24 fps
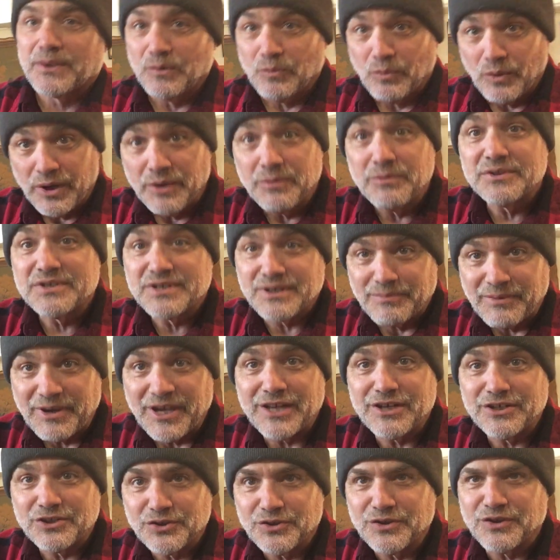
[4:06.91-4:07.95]
One was the
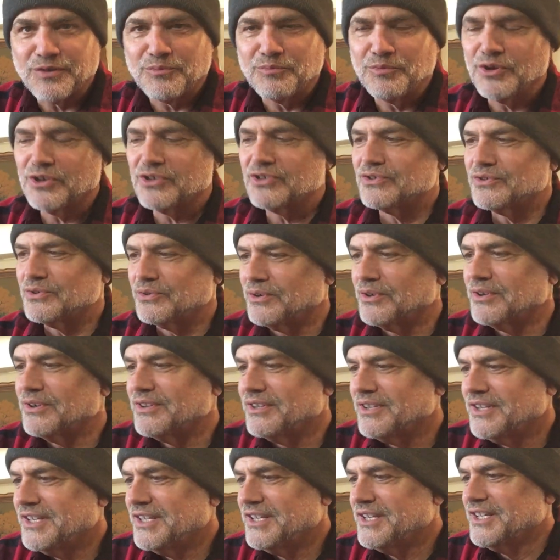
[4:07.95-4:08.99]
manager of the bookstore.
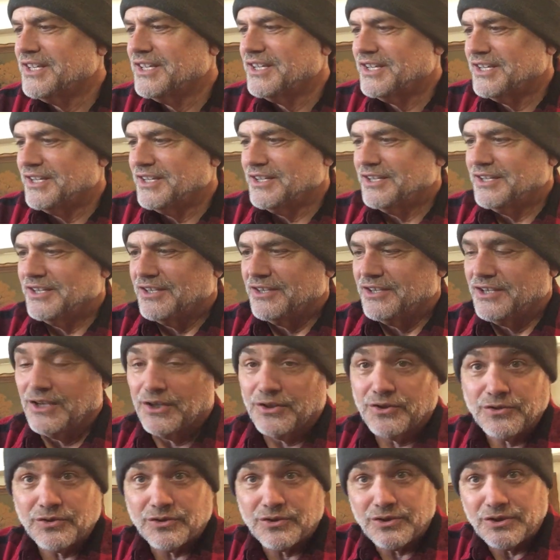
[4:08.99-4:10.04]

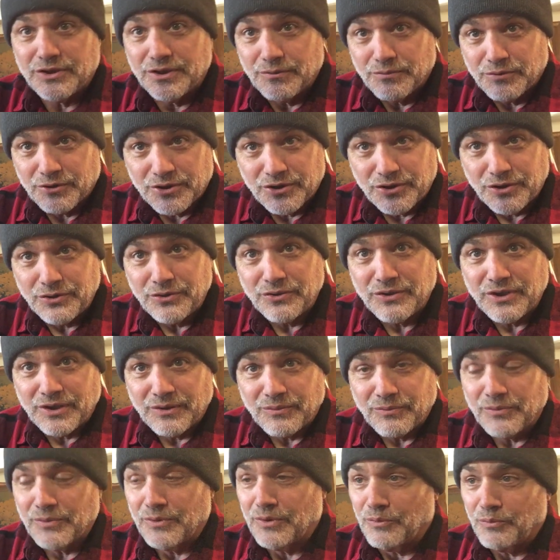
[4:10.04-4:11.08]
There were two
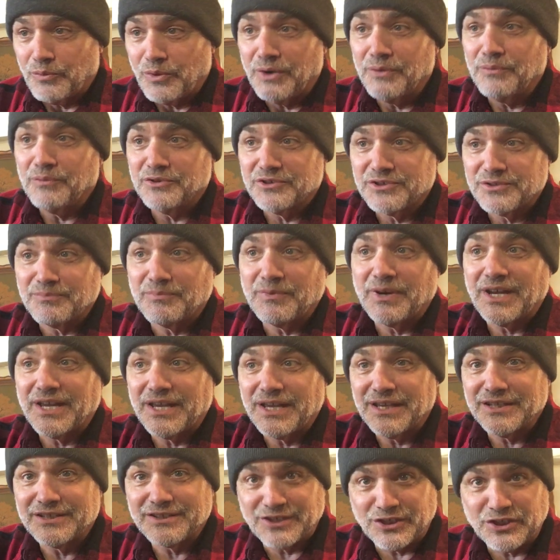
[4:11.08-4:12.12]
that, one was
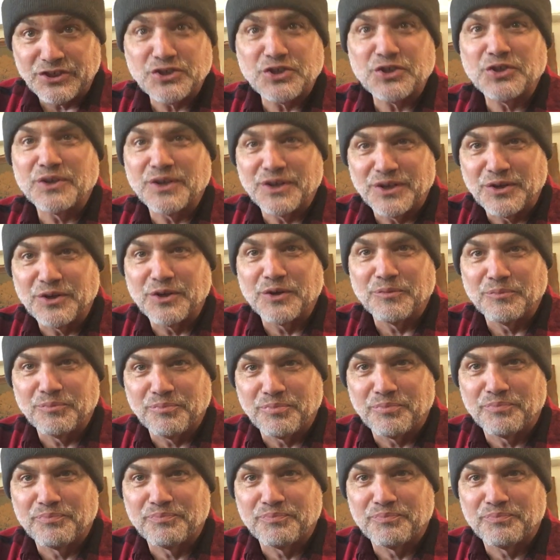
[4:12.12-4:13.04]
my sister and her